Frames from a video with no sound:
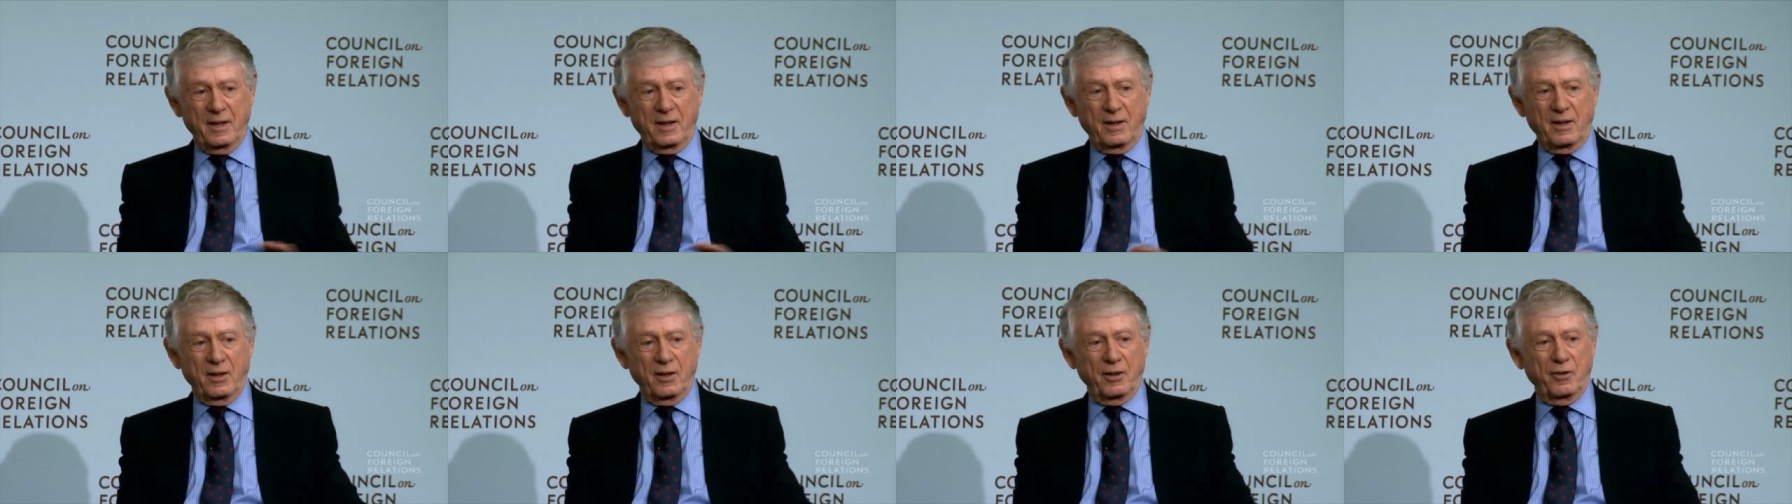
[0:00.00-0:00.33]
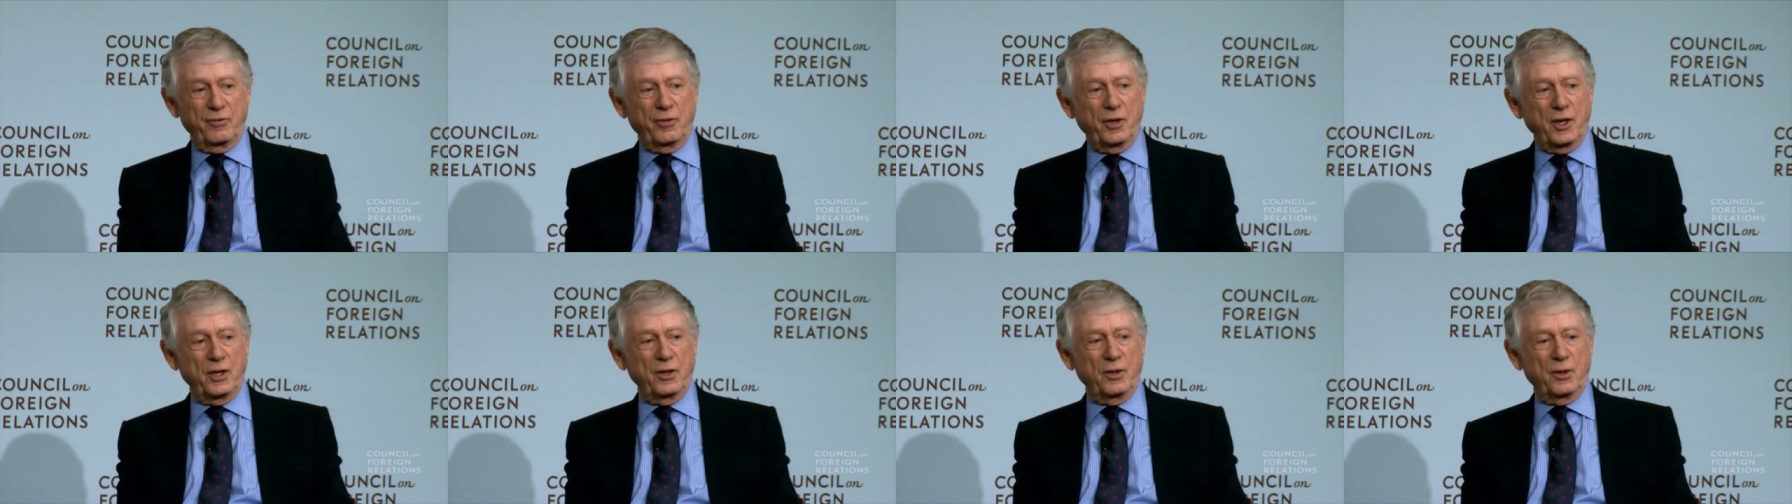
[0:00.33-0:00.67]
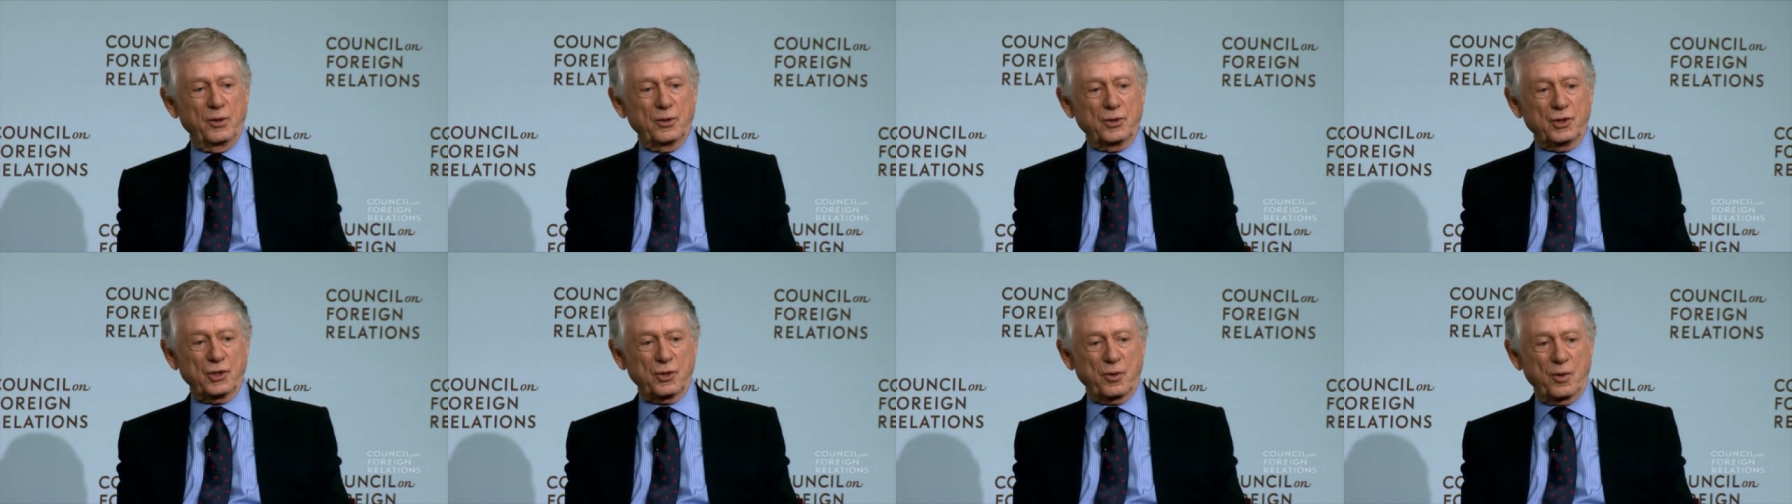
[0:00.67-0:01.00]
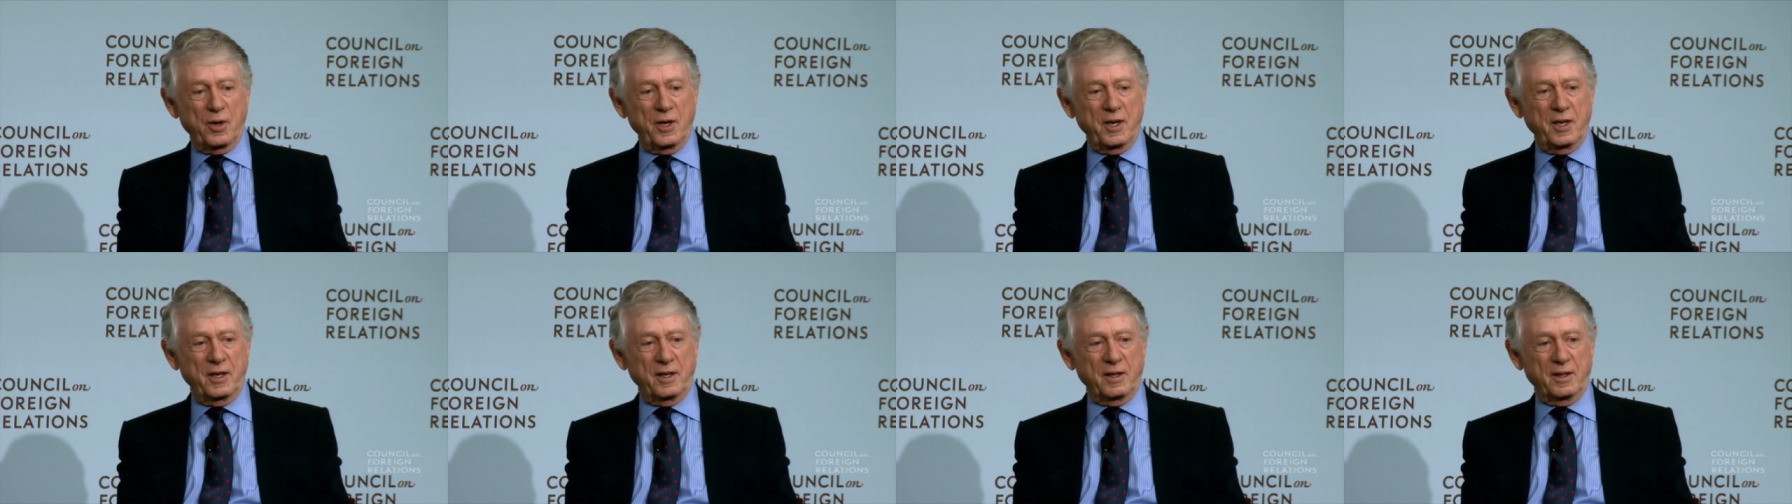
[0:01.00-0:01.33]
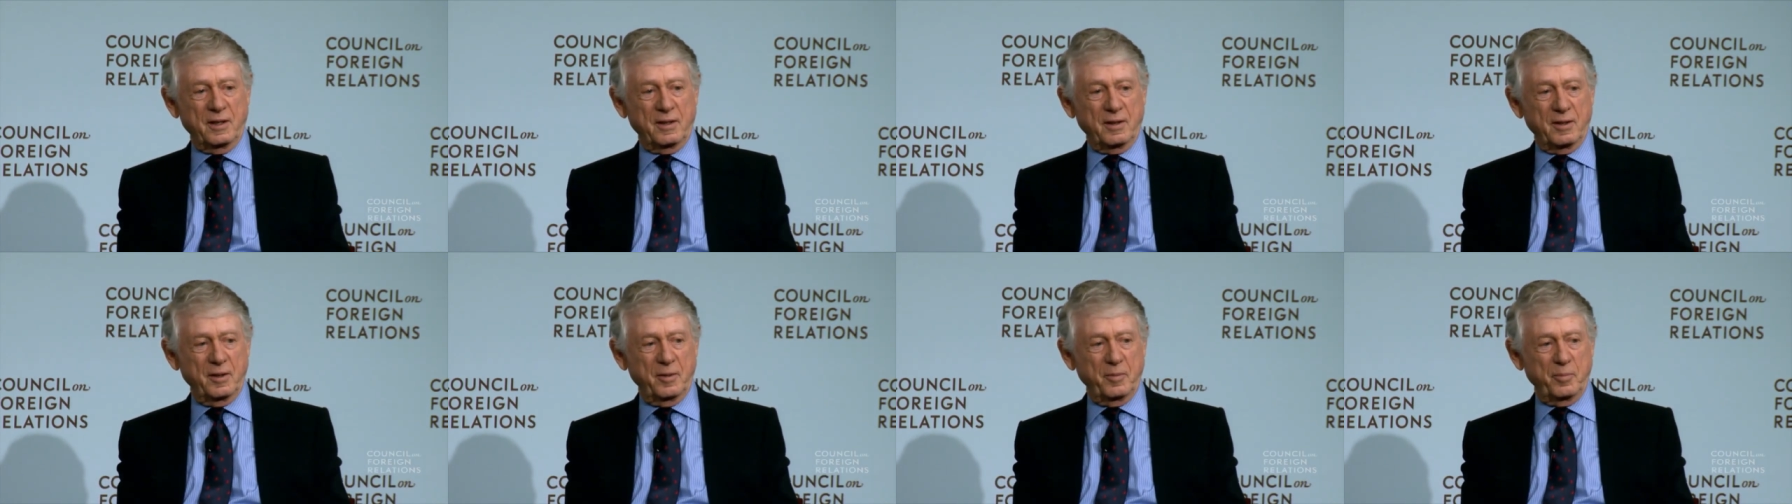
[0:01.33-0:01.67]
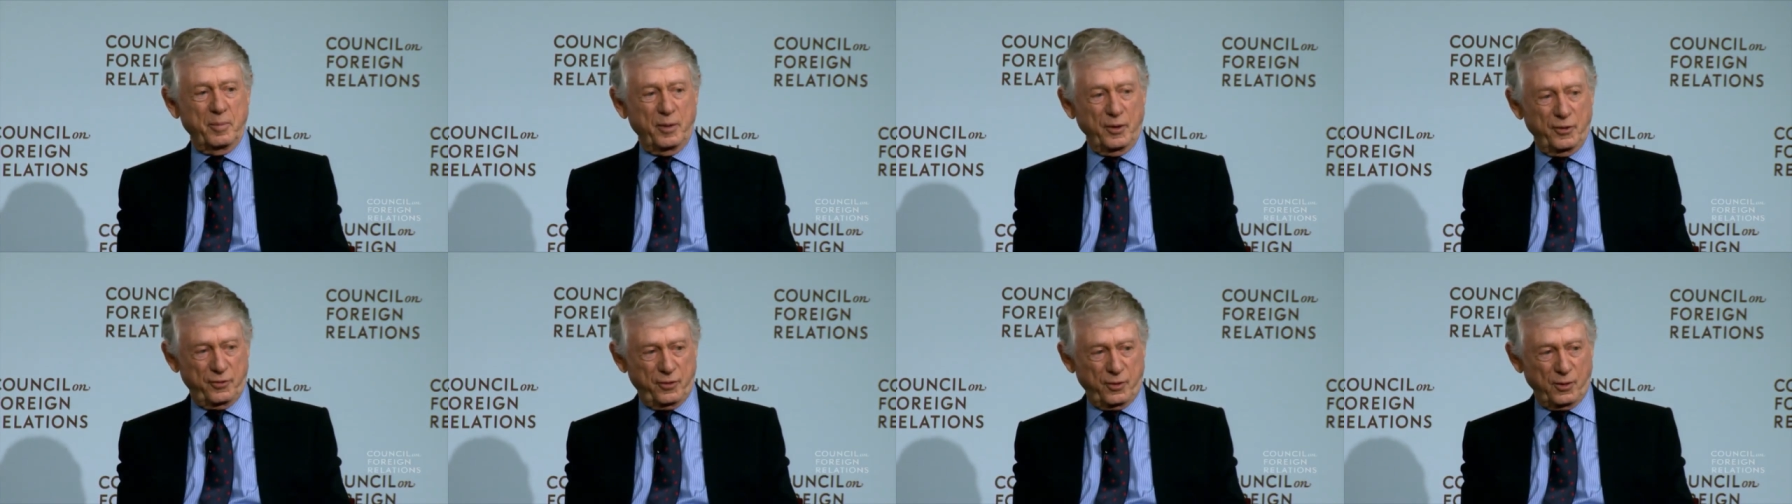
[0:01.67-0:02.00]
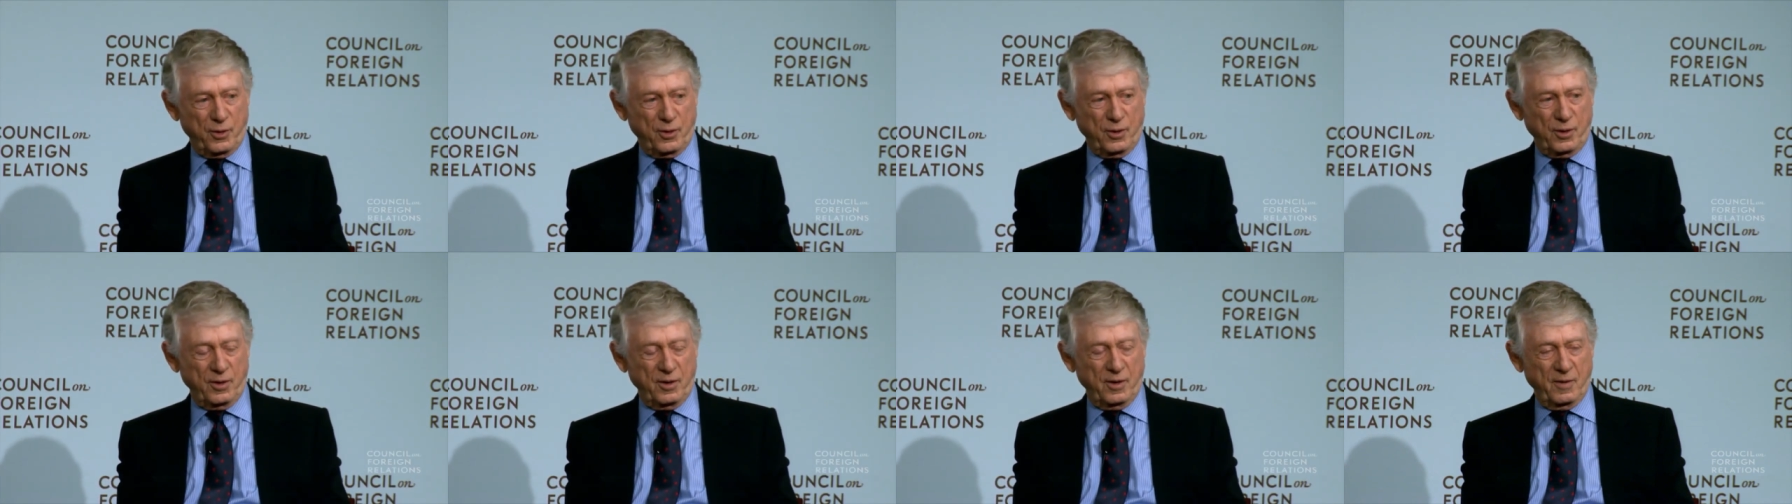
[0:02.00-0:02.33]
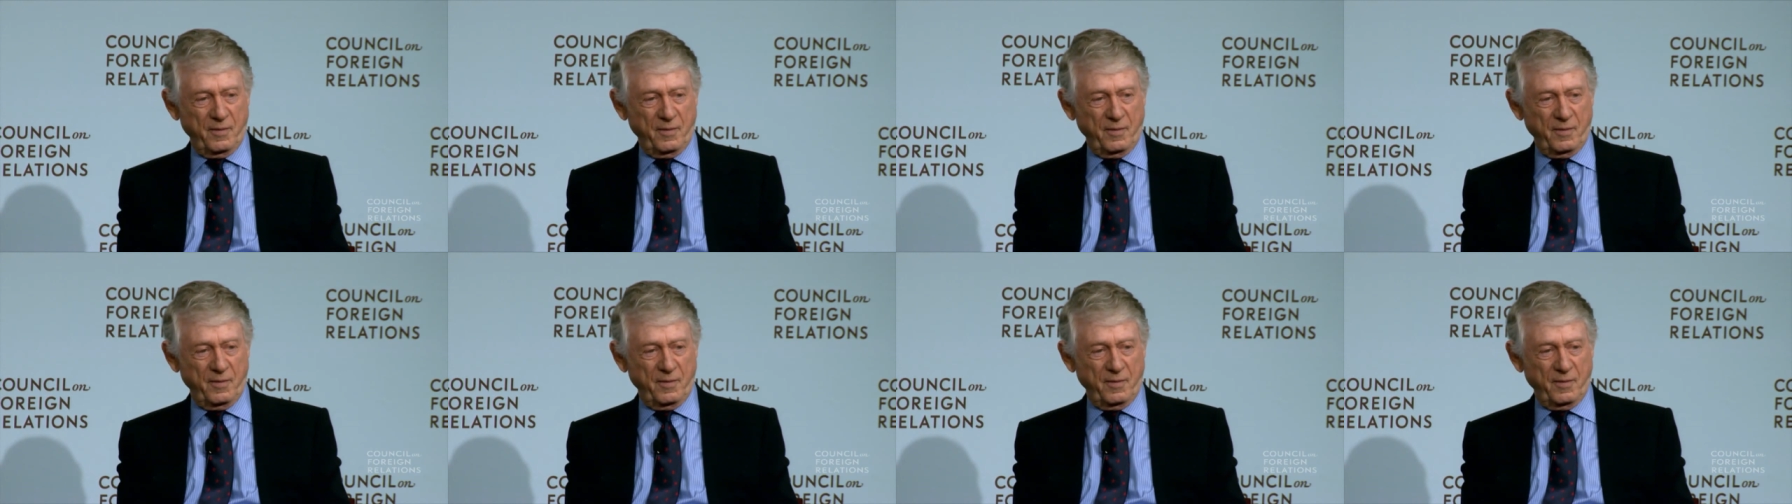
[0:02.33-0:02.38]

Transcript: on a video screen before.